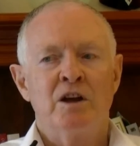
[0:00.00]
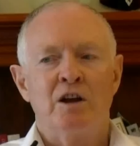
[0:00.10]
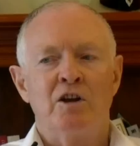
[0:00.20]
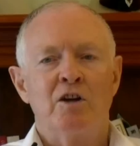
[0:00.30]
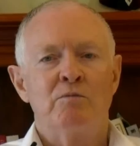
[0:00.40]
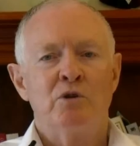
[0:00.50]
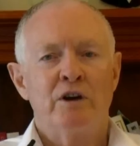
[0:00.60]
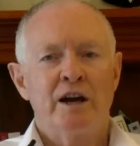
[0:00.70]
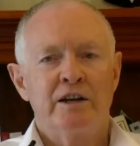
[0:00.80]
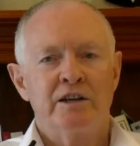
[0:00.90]
a lot
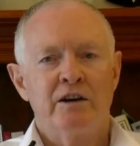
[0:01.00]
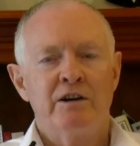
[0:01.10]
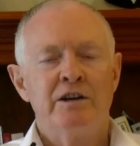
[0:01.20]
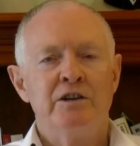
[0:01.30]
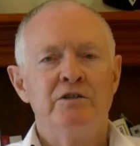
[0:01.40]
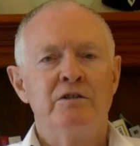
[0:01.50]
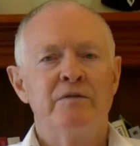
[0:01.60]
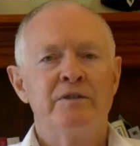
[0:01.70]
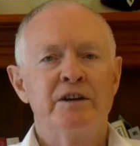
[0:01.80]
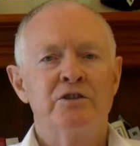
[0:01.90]
more outgoing in your
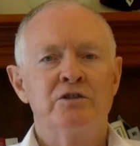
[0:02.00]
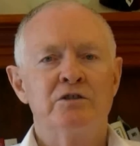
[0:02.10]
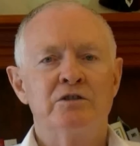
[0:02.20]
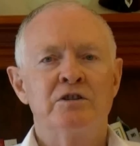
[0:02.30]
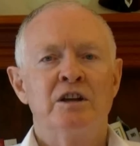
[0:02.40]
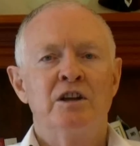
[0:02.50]
affections.